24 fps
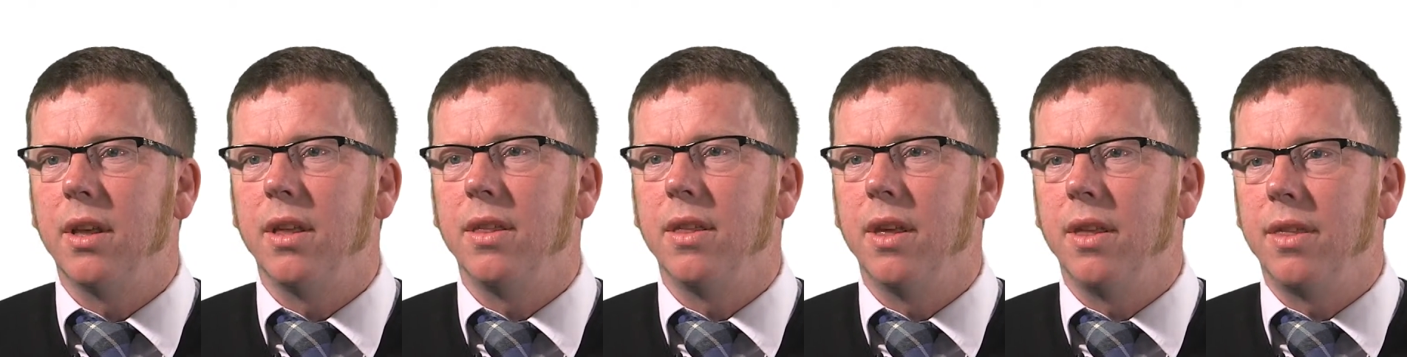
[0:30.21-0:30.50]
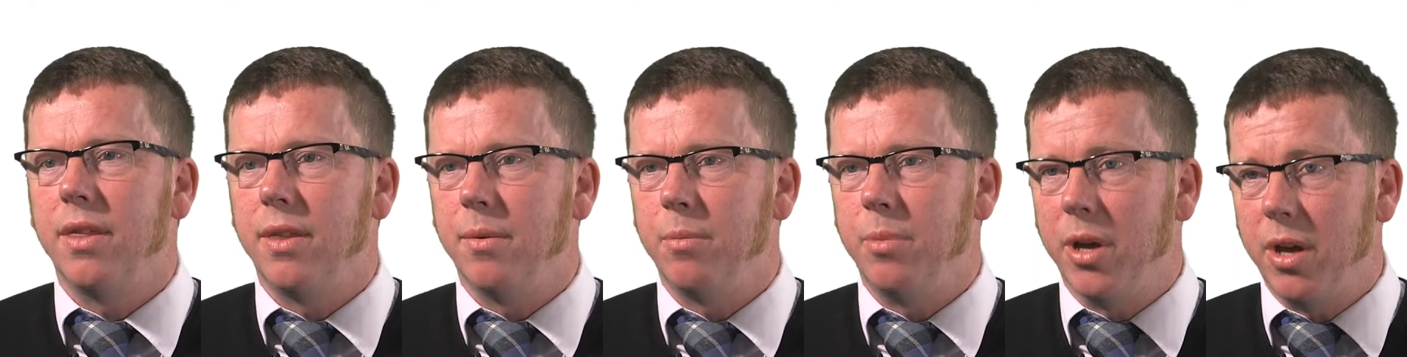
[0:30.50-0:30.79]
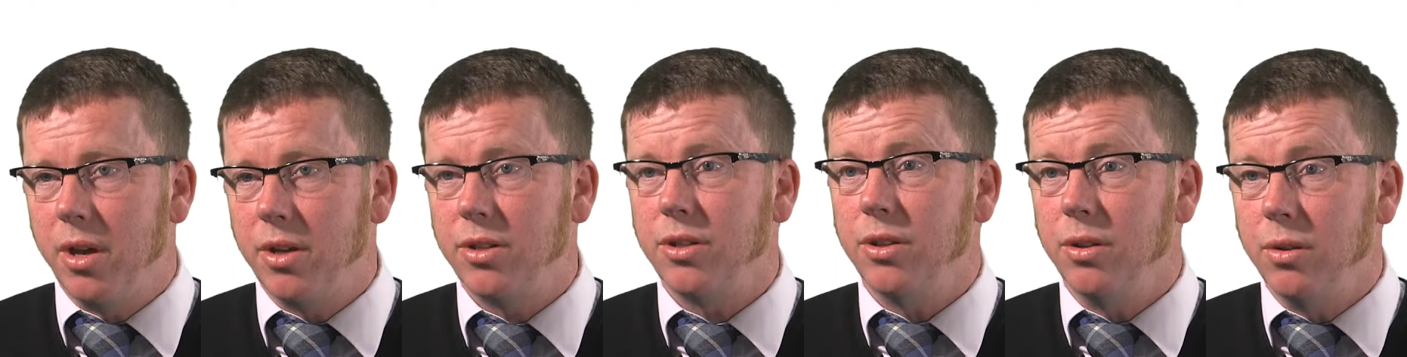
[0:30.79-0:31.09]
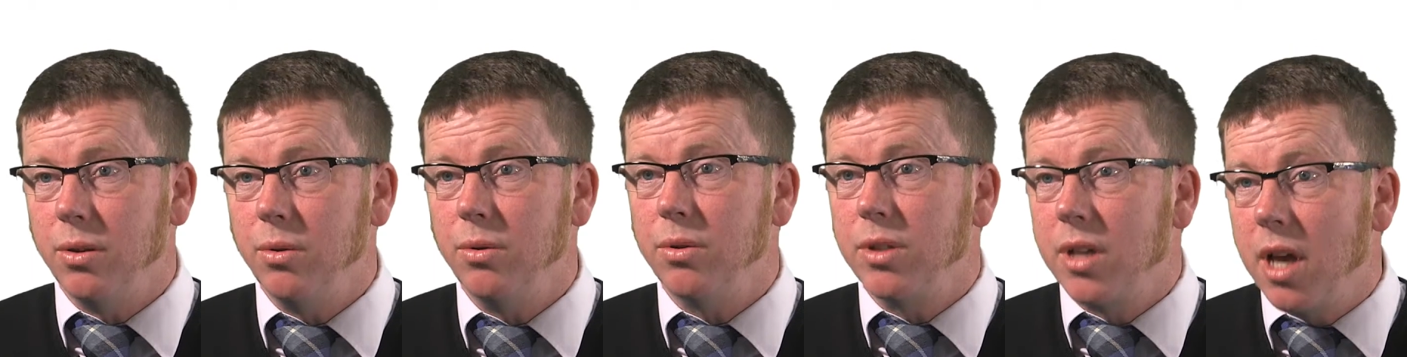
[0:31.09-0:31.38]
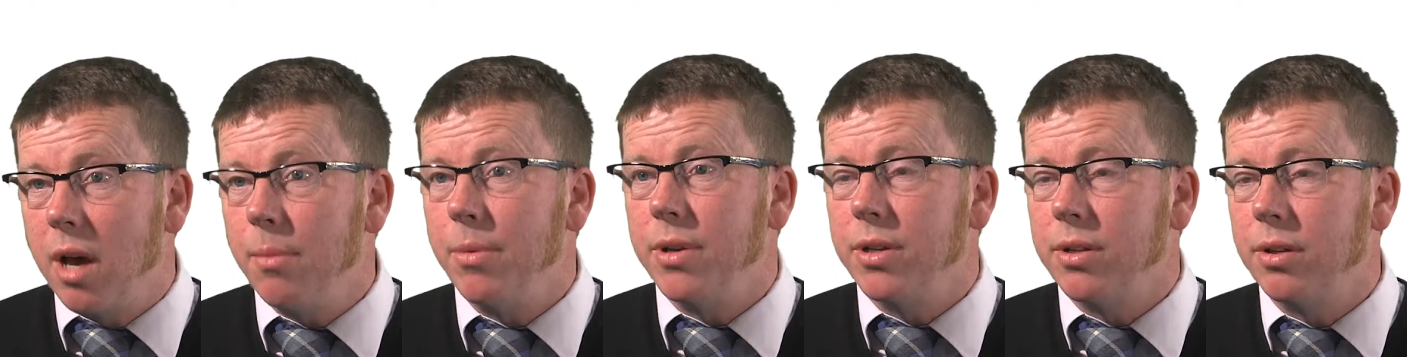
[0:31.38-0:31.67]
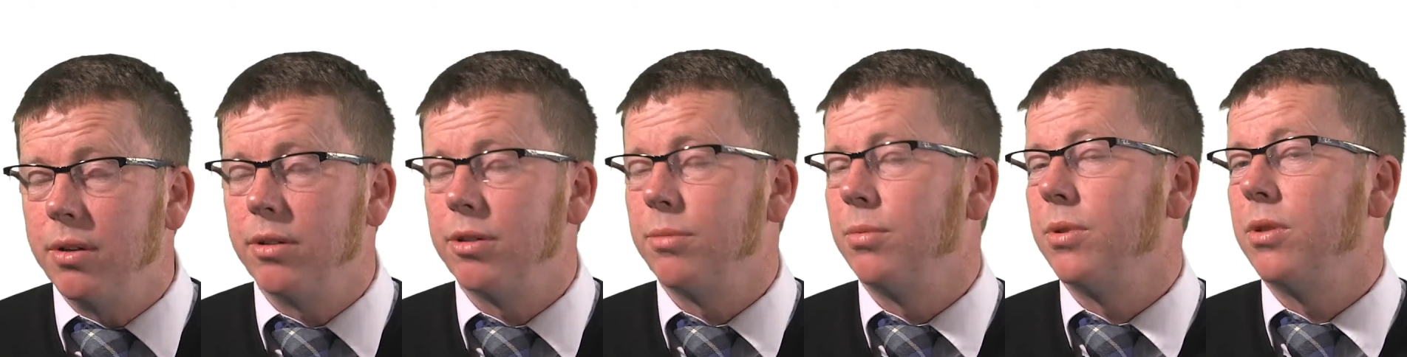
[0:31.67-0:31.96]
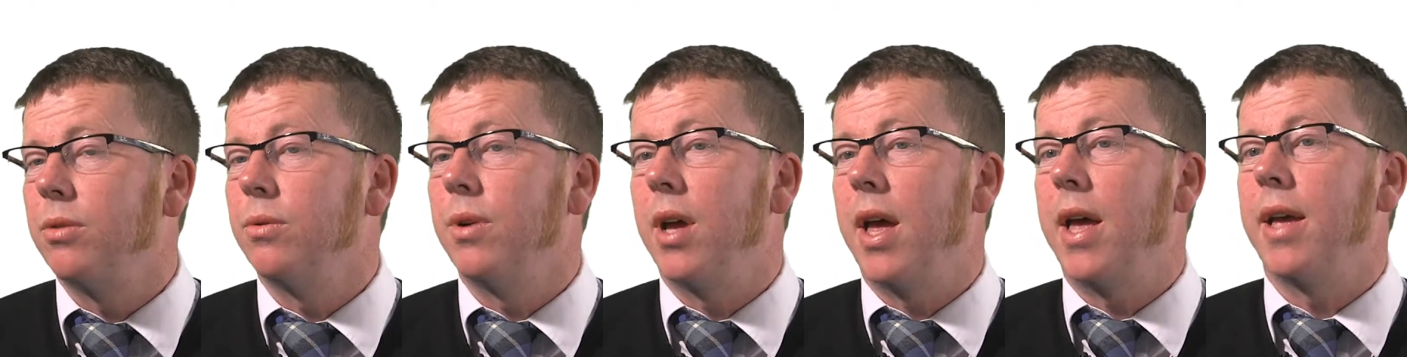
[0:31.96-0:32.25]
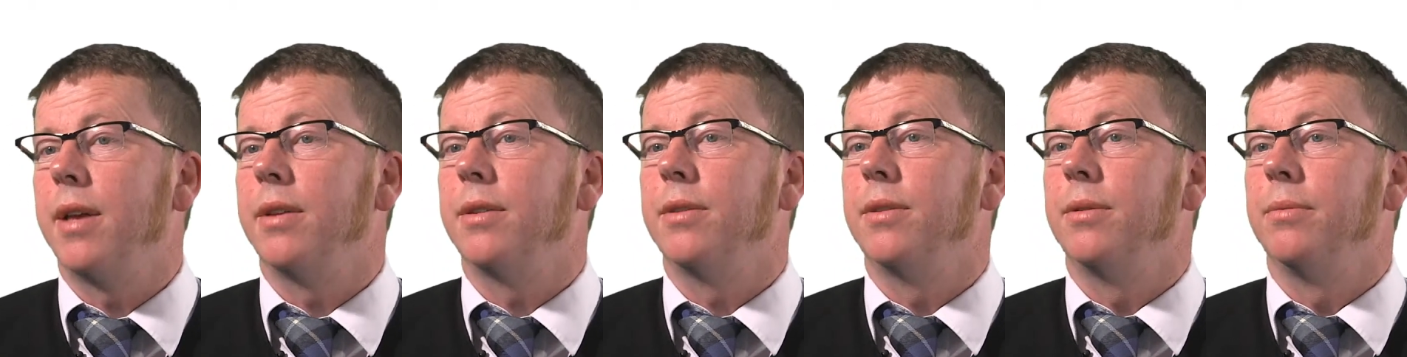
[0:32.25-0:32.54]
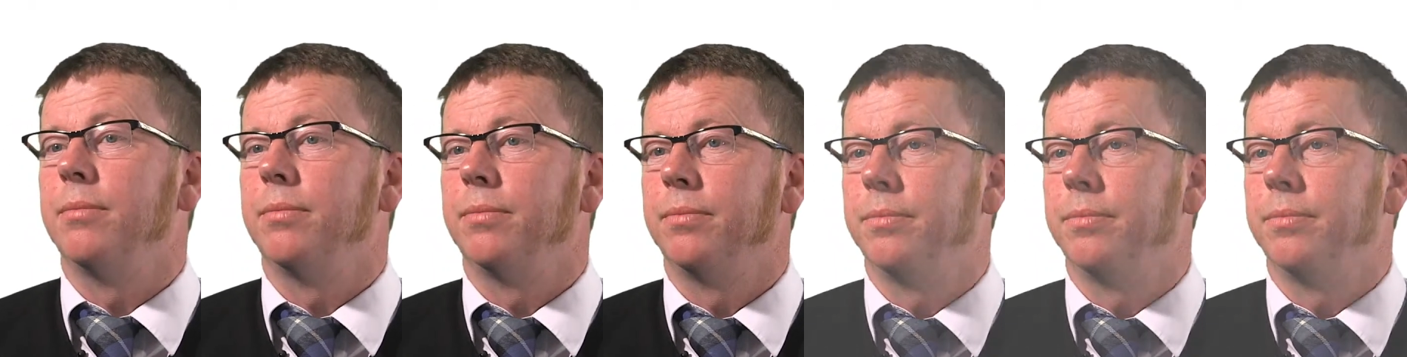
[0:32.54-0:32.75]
that the person who's come into hospital has.